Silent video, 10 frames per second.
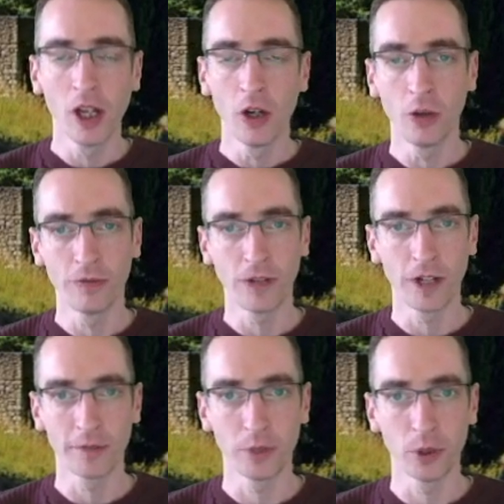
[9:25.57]
or
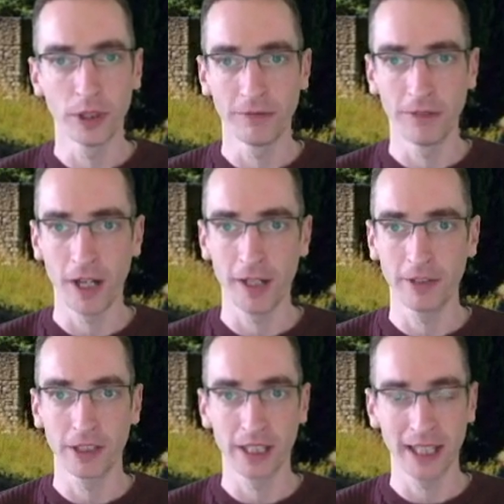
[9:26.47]
5.5
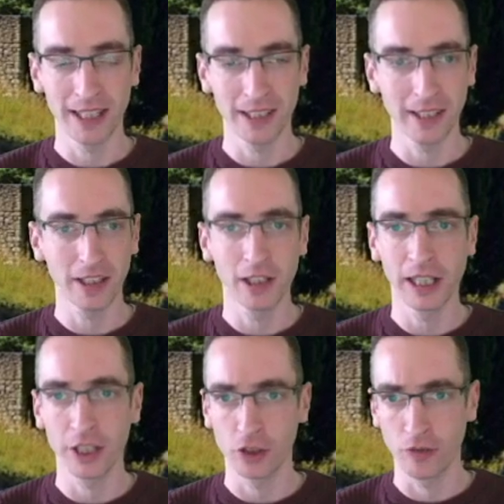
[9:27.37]
because there is a little
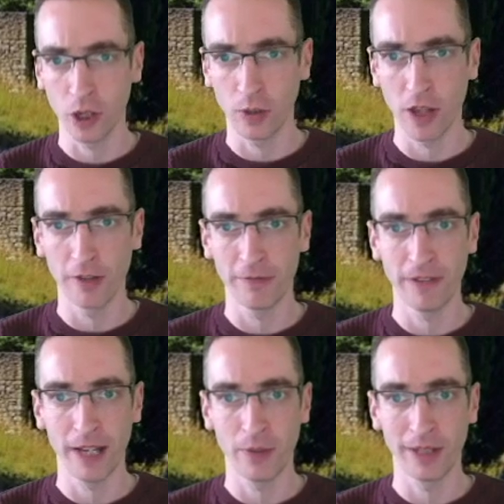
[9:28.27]
glitch roll on the
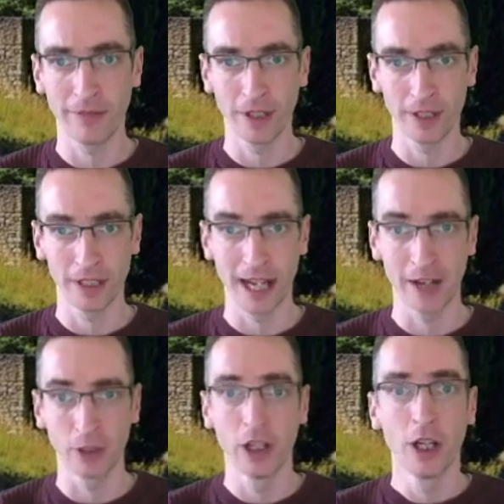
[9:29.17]
fairway further
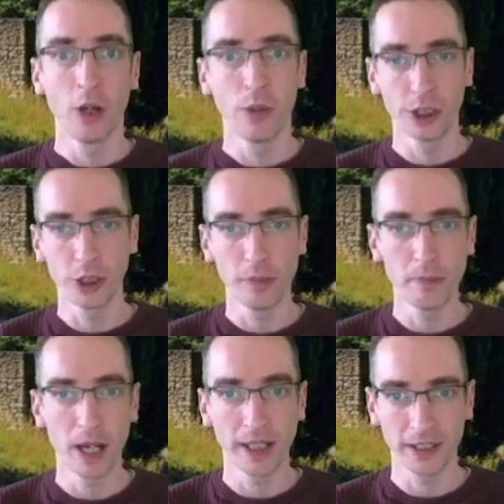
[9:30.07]
down, which you
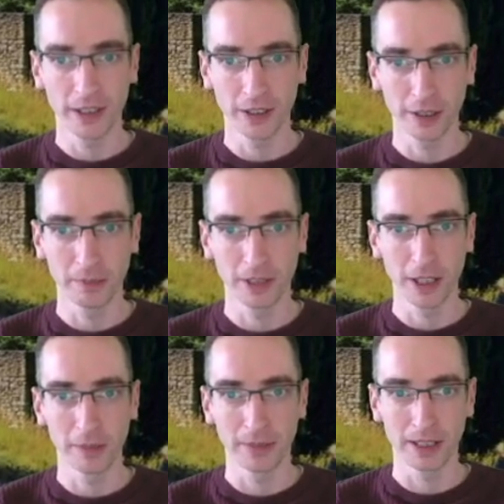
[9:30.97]
might
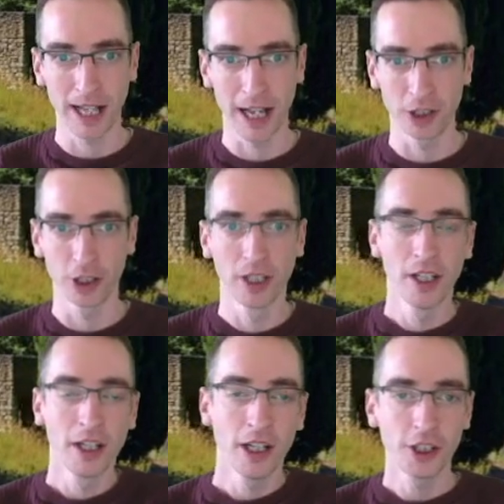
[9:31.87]
sometimes catch.
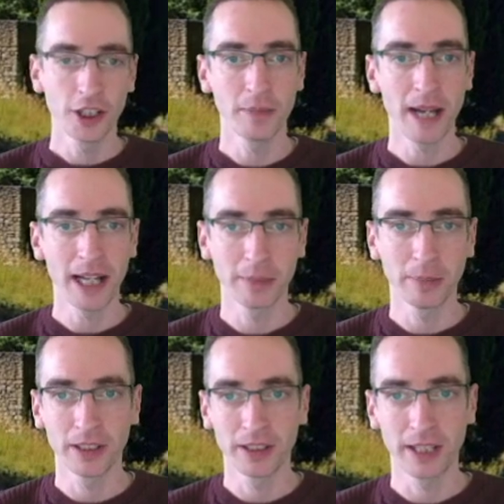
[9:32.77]
Adjust max
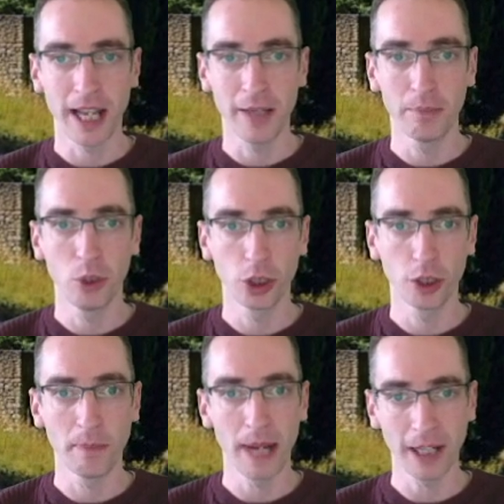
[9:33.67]
plus 10, push
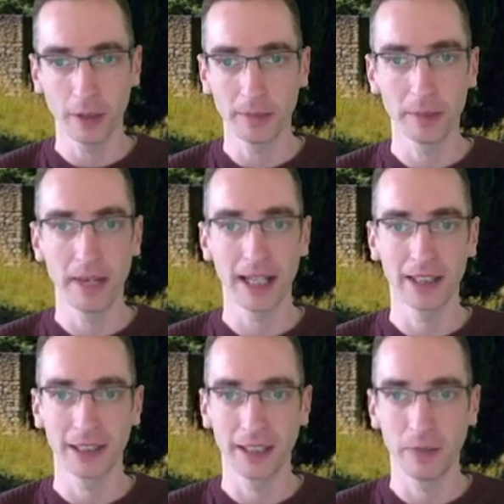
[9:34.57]
back up to
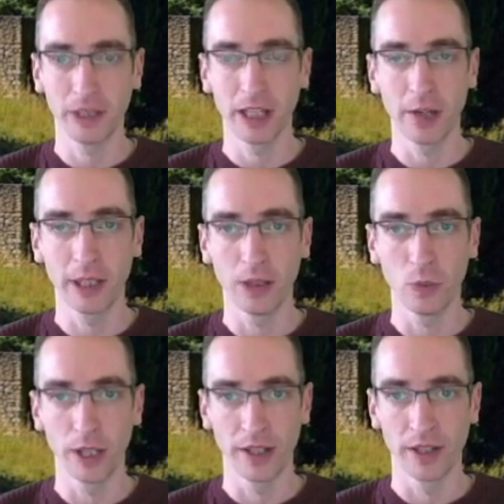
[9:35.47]
max, and then we're going
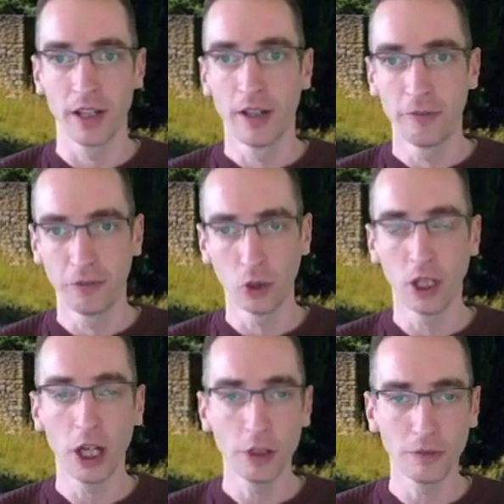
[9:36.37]
with
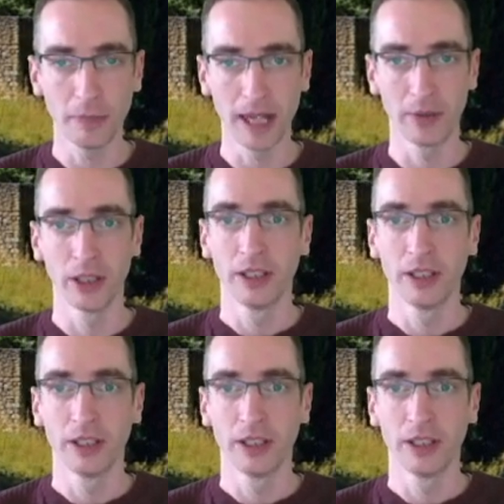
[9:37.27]
full overpower.